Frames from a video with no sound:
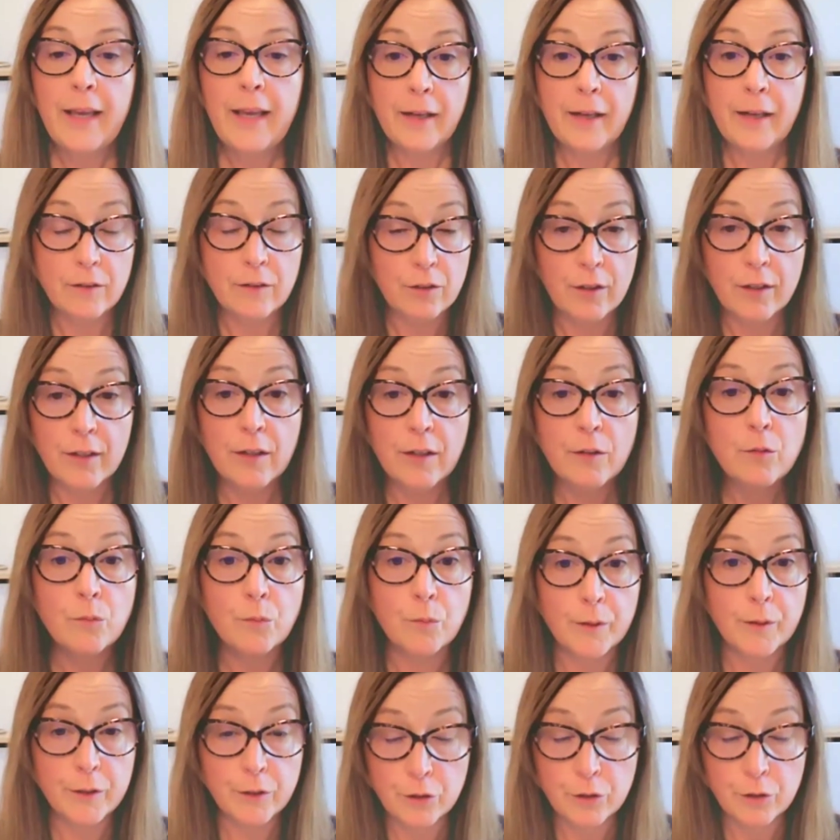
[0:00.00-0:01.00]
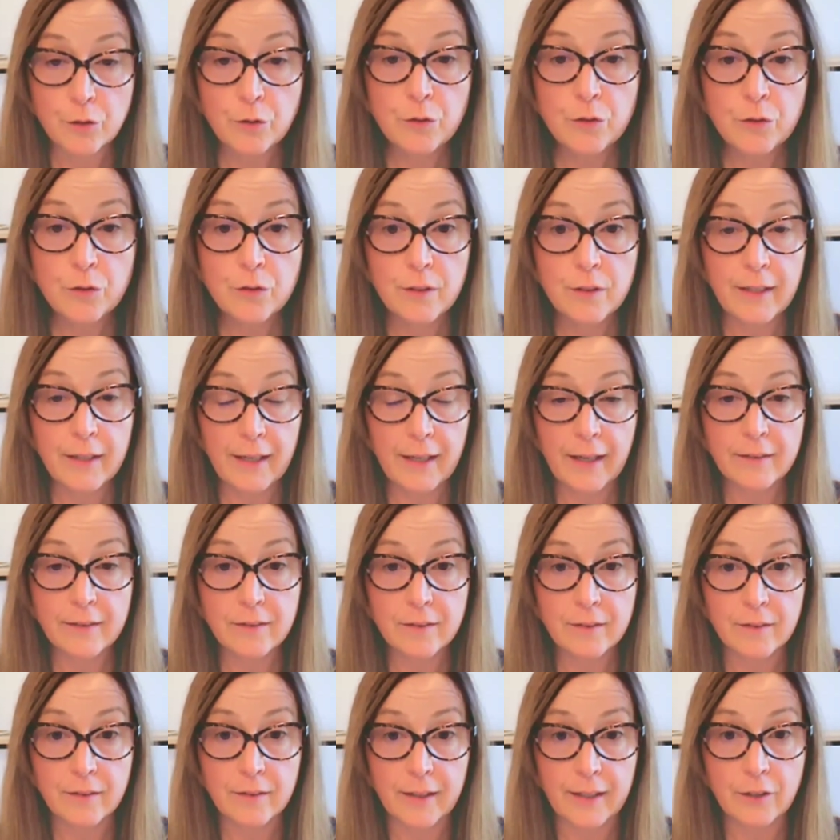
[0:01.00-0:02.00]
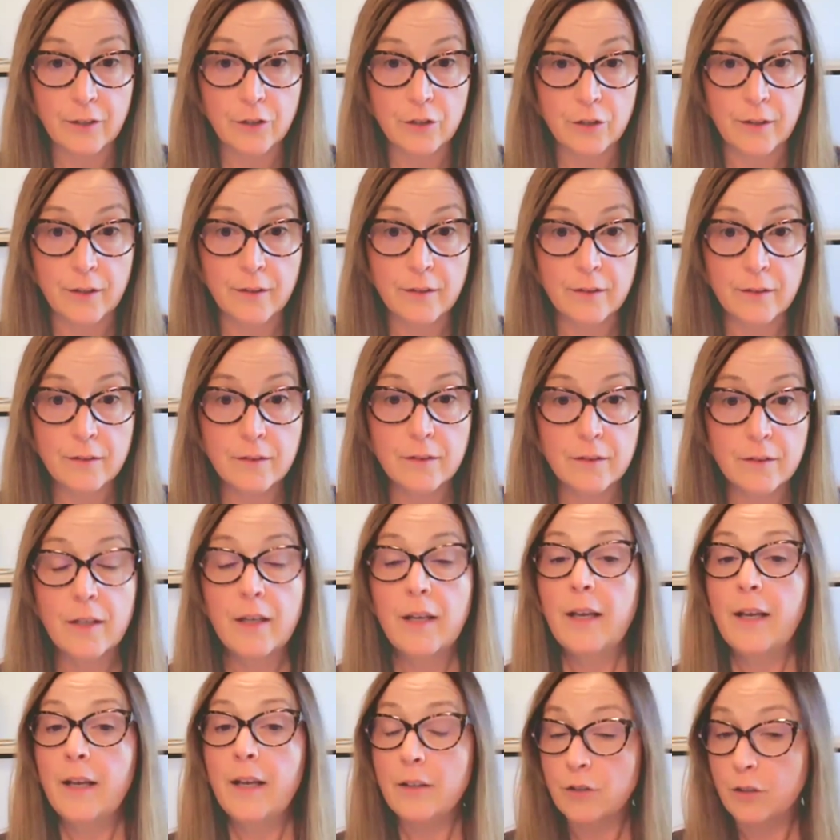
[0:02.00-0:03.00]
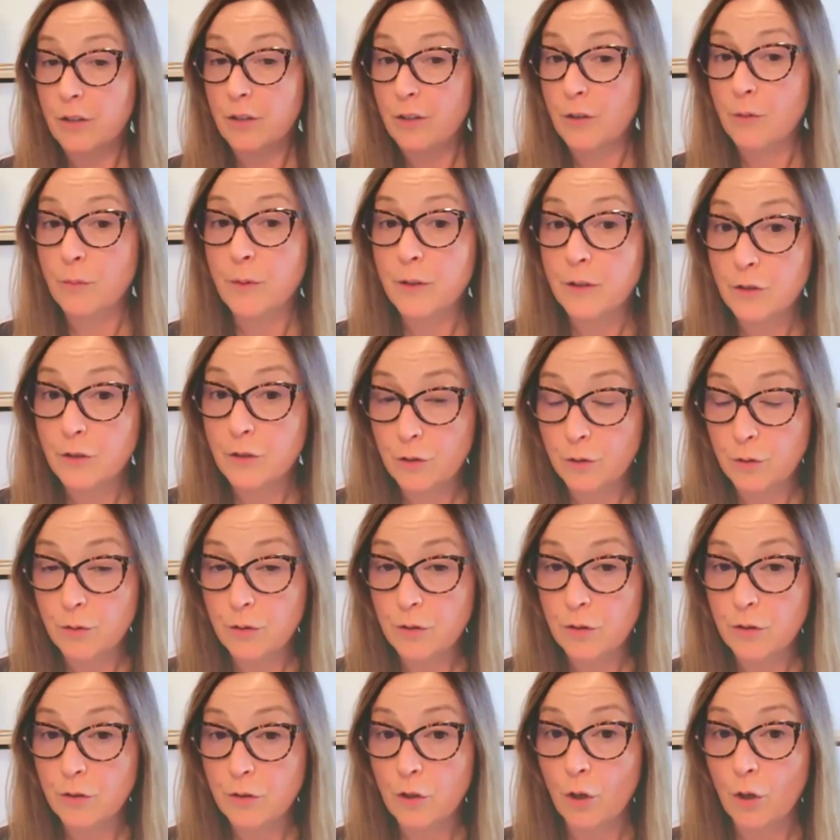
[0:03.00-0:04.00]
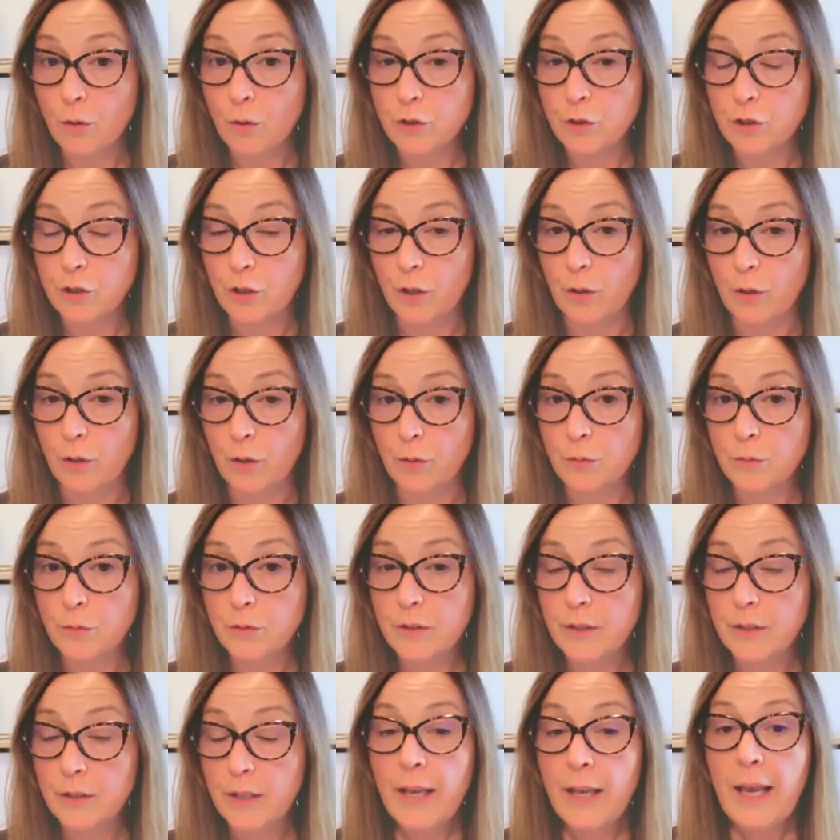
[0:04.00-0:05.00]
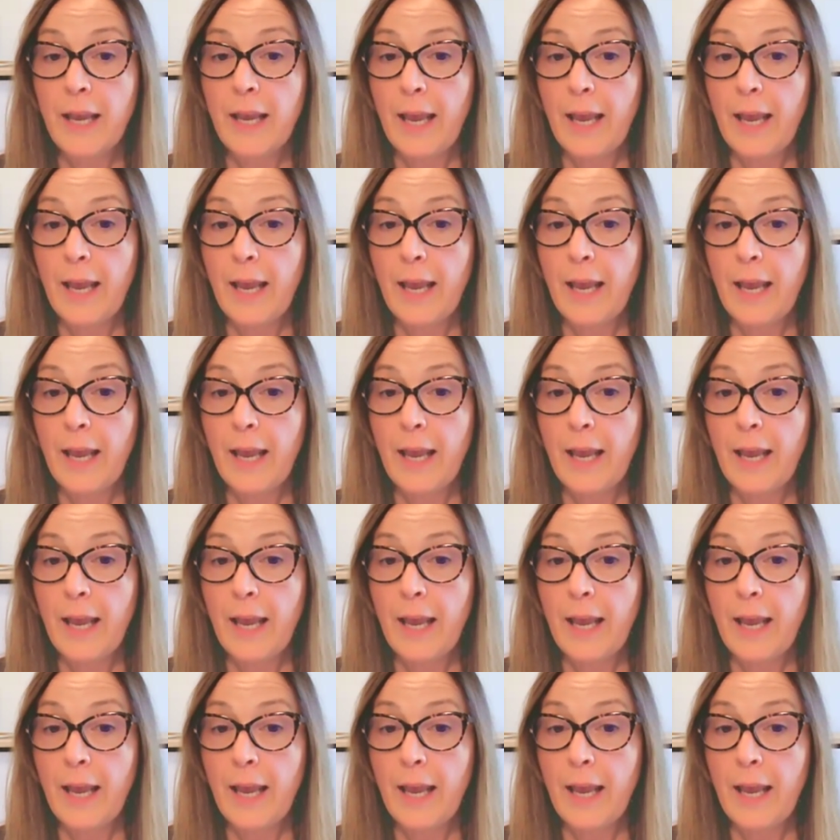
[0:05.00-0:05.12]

It's going to reduce cancellations. It's going to reduce no-shows.